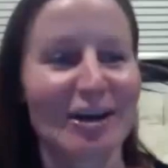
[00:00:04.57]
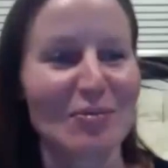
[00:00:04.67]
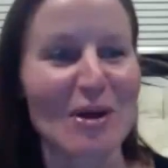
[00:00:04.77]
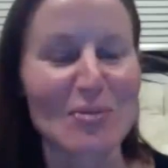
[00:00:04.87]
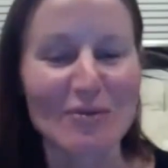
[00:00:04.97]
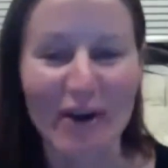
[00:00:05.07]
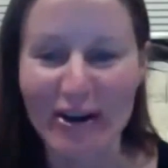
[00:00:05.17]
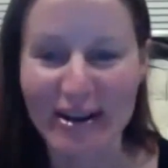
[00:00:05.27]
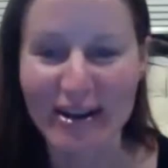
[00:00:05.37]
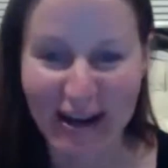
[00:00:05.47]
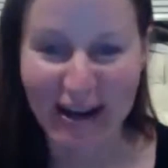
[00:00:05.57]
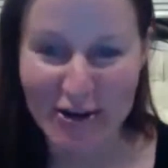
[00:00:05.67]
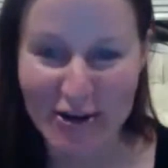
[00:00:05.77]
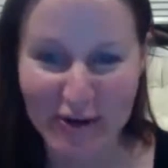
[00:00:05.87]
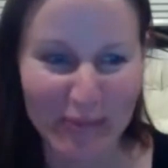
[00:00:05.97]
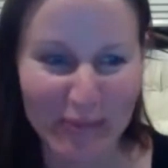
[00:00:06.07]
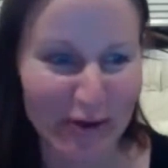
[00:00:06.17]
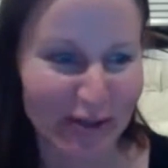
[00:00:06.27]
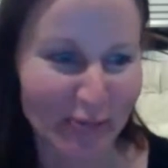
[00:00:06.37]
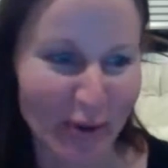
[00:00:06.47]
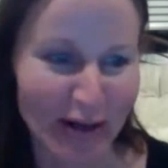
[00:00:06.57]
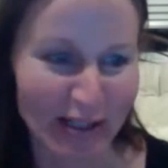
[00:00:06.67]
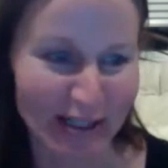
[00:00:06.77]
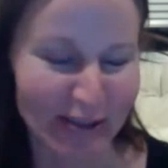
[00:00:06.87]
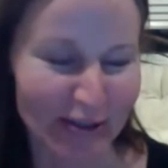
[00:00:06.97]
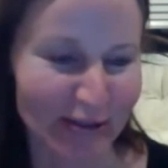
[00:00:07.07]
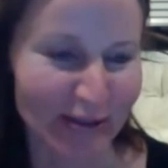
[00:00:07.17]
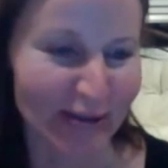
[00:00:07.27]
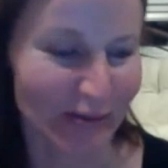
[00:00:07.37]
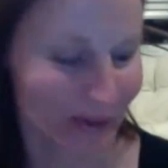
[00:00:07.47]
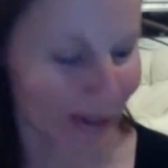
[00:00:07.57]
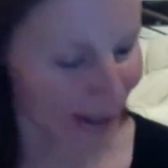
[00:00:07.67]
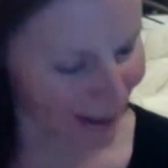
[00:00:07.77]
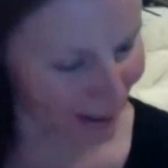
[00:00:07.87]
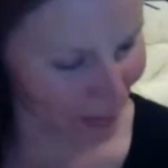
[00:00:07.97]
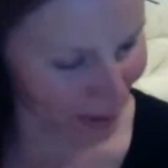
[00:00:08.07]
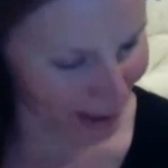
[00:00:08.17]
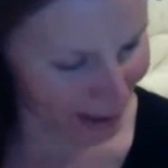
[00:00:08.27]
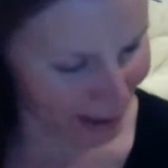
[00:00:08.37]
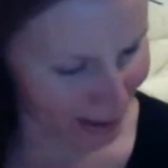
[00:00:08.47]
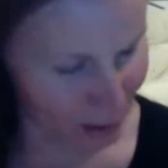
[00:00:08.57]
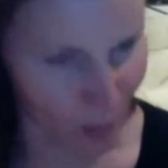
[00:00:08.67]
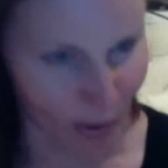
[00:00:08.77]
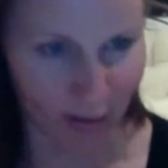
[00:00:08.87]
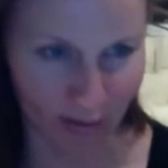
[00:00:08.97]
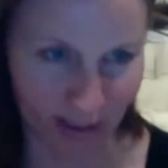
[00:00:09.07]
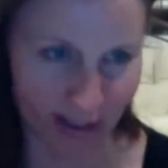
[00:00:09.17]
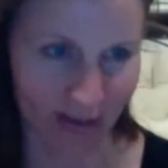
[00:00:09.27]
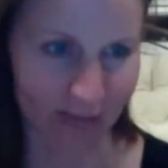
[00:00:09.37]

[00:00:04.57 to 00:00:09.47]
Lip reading: we've already gone over most of part 2. We're on question 12 right now.